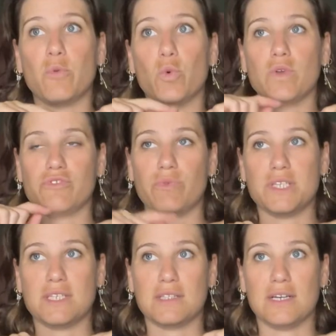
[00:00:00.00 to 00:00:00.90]
always
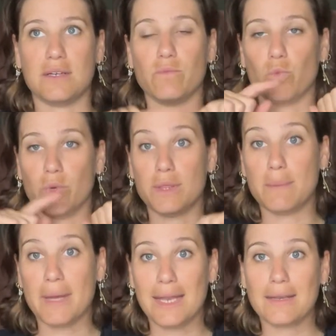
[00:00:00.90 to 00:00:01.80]
racing there with the
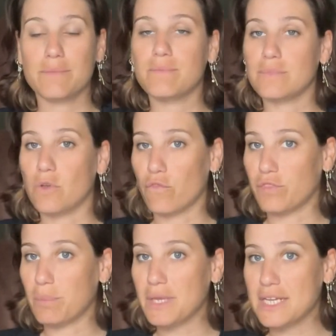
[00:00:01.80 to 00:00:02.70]
men of
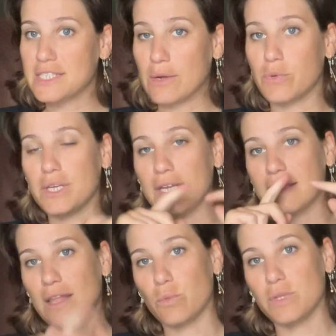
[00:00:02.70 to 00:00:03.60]
the B category
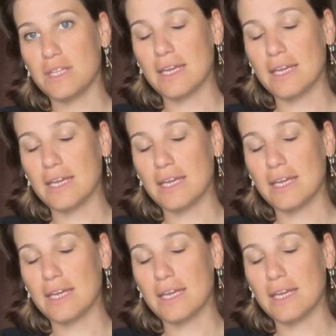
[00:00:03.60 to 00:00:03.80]
and then with the